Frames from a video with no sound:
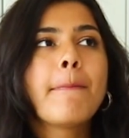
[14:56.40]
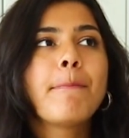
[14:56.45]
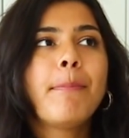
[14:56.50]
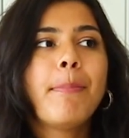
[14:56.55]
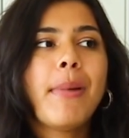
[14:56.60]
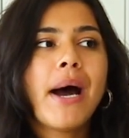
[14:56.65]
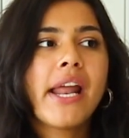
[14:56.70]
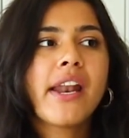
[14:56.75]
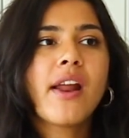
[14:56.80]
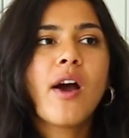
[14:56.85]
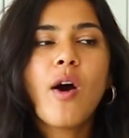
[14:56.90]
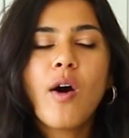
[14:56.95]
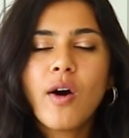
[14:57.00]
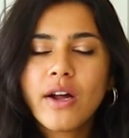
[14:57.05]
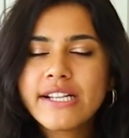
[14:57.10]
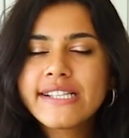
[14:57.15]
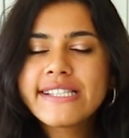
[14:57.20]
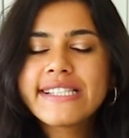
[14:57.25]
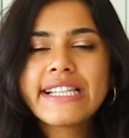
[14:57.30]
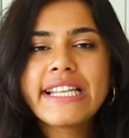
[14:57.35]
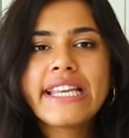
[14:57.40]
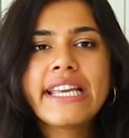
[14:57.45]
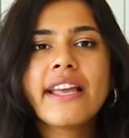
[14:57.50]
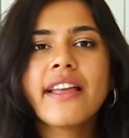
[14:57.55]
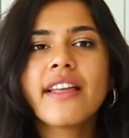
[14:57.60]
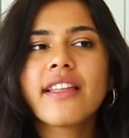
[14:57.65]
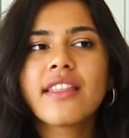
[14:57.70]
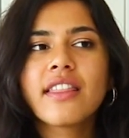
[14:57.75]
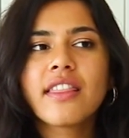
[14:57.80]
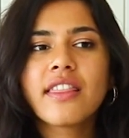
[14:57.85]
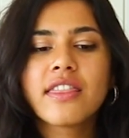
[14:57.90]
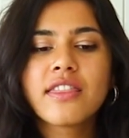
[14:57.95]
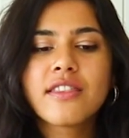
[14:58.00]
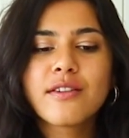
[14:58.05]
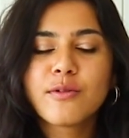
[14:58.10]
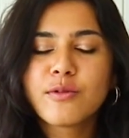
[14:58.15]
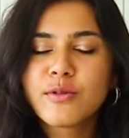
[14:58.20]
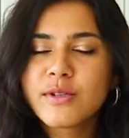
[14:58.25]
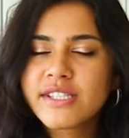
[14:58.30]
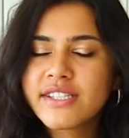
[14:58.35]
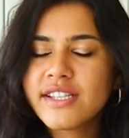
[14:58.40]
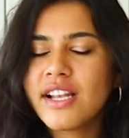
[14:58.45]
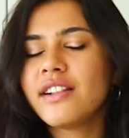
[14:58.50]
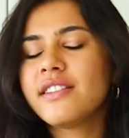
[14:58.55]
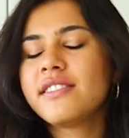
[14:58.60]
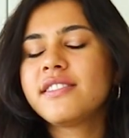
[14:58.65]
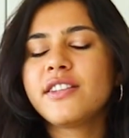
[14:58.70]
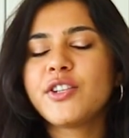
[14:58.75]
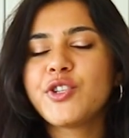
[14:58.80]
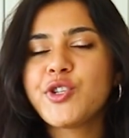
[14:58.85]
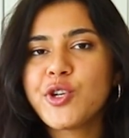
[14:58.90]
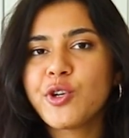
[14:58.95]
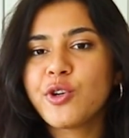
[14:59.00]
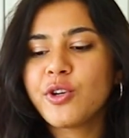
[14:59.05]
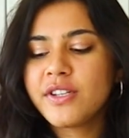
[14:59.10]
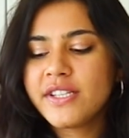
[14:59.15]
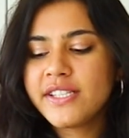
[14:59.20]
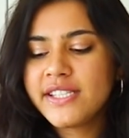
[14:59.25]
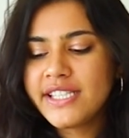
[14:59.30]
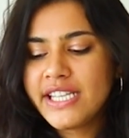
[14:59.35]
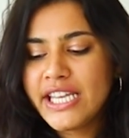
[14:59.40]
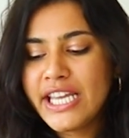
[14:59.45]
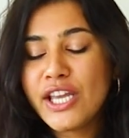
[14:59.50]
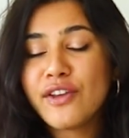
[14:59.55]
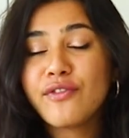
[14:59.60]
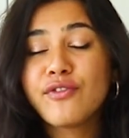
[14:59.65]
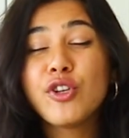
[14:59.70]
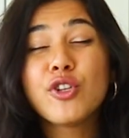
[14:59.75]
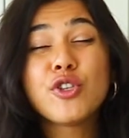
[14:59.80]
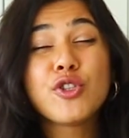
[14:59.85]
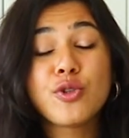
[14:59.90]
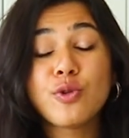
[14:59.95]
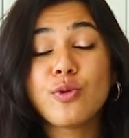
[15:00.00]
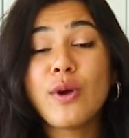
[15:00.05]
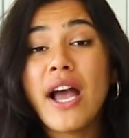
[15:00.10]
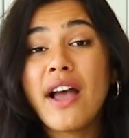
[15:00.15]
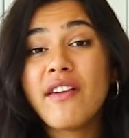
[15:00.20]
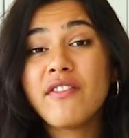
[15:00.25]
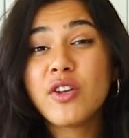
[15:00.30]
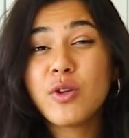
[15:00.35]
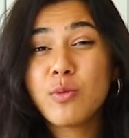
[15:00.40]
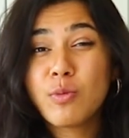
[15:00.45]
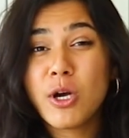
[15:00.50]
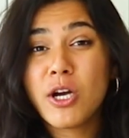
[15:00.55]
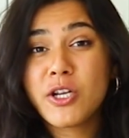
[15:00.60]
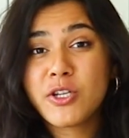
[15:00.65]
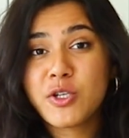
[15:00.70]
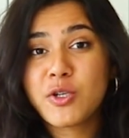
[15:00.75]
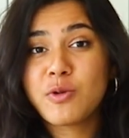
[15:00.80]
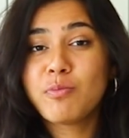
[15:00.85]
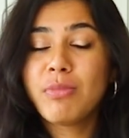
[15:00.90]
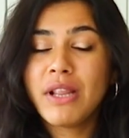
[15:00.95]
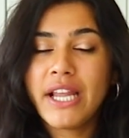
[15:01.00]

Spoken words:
but honestly, the results that you're gonna see if you do have an immersion